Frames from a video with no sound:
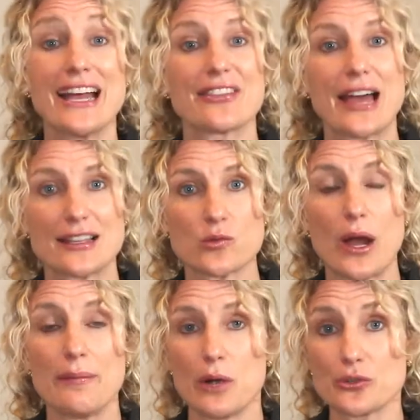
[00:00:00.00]
and that's
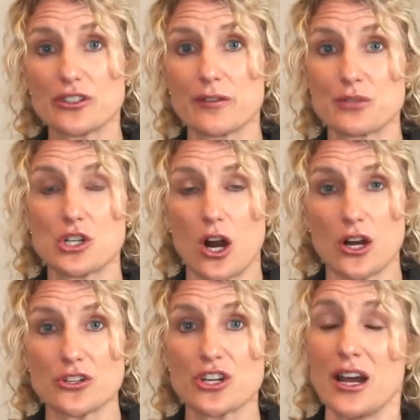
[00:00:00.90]
why most of them
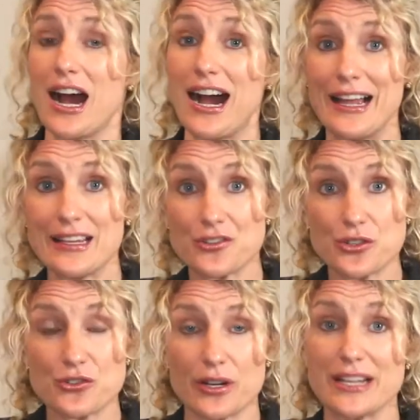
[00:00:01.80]
charge high
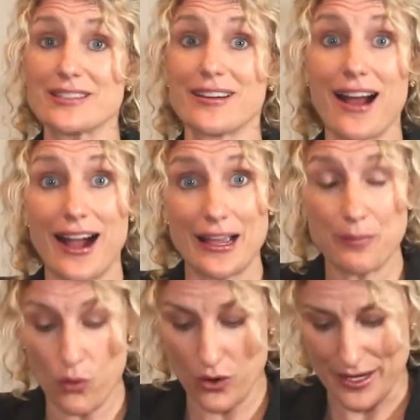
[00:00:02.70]
interest rates and high
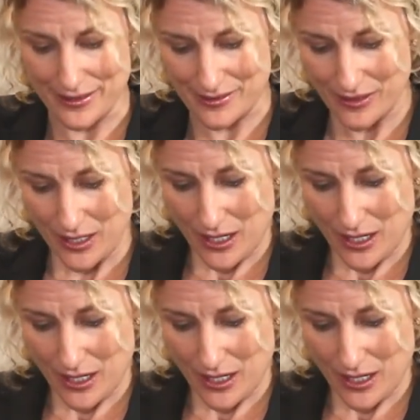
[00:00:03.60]
points.